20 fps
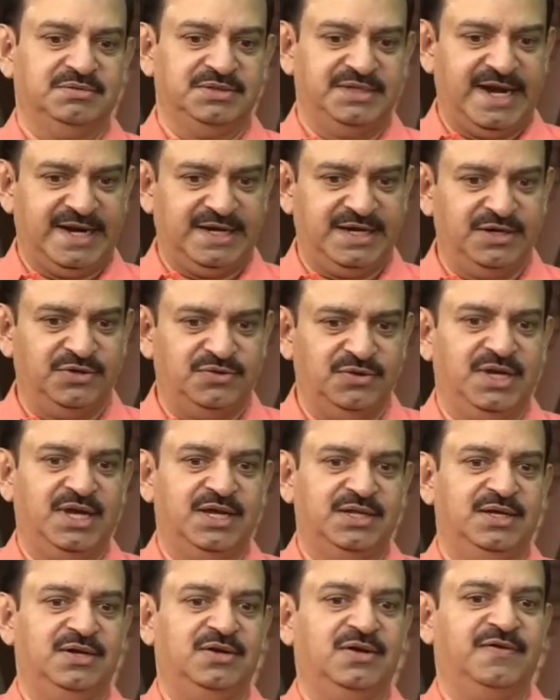getting
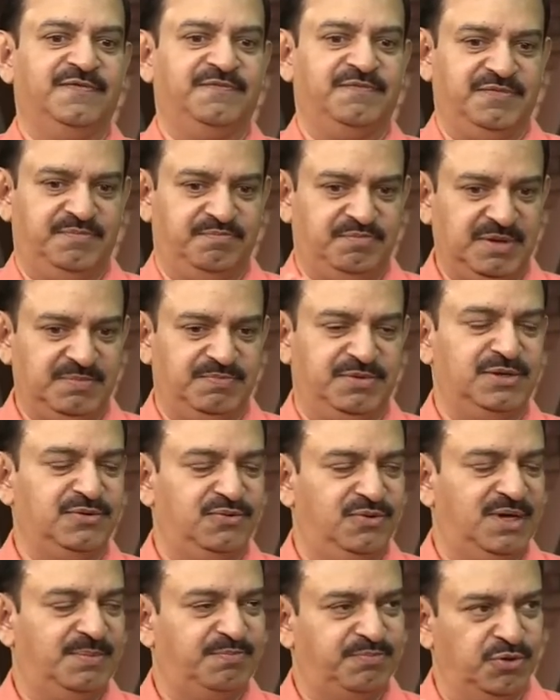together of people
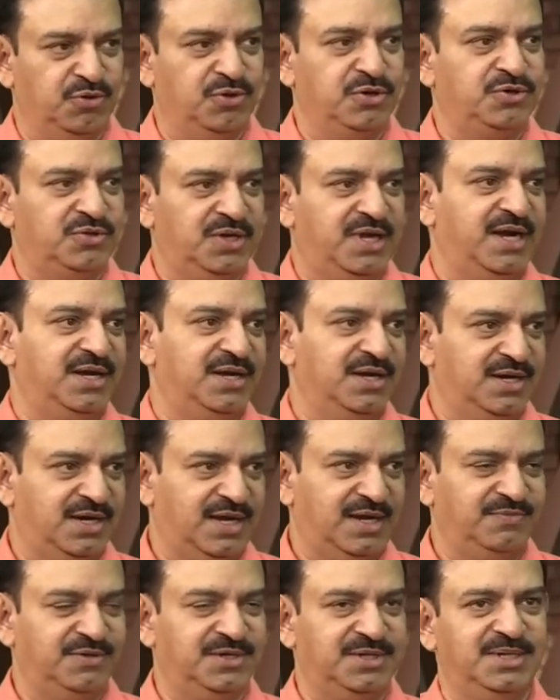who are prone to getting
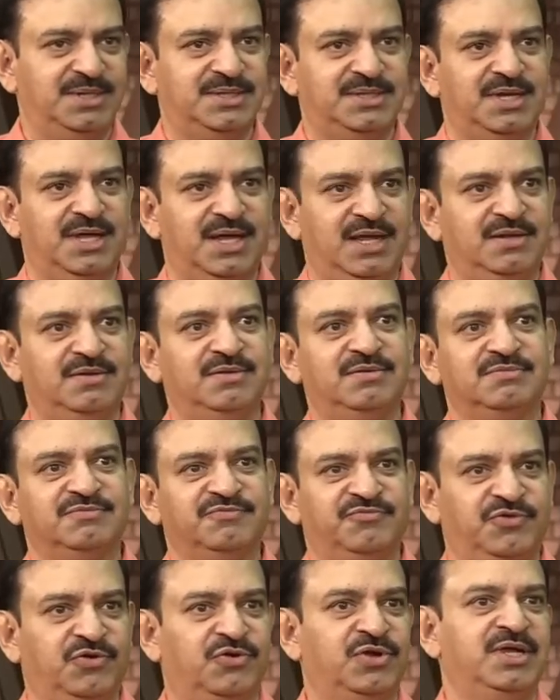diabetes, and
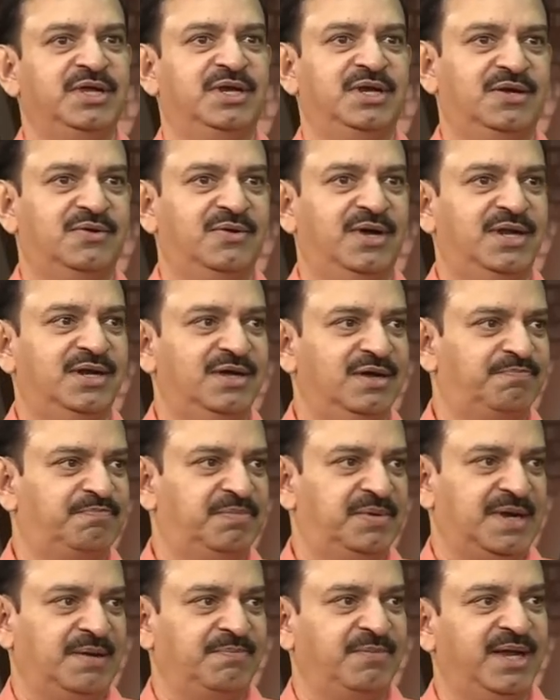we only require a
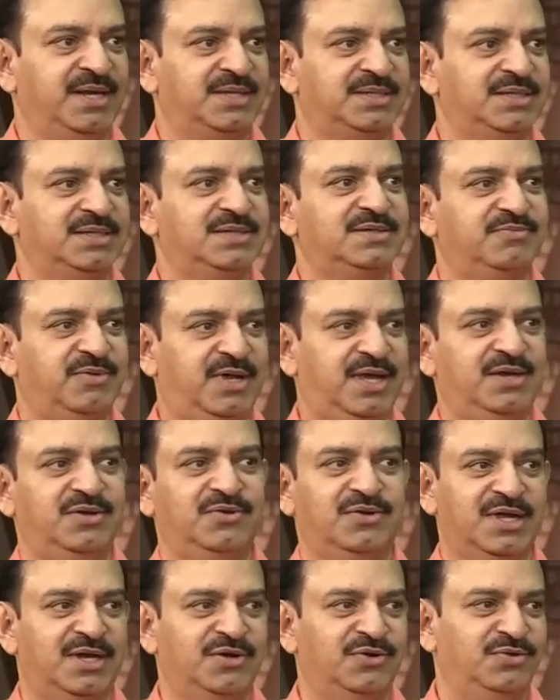premises where you
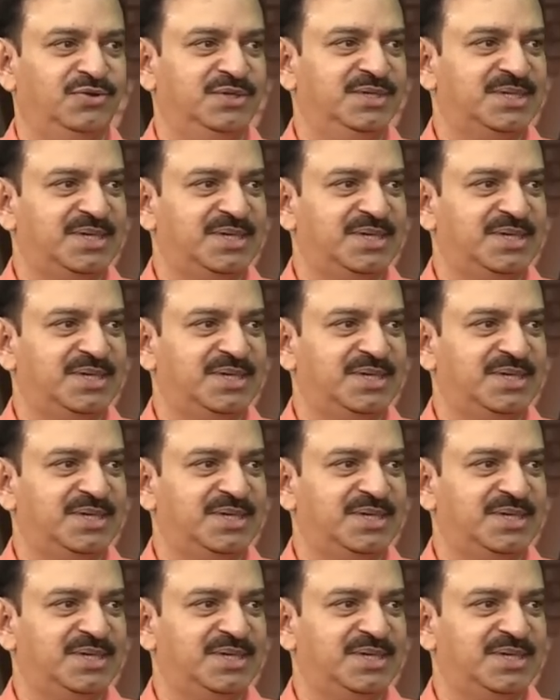can do this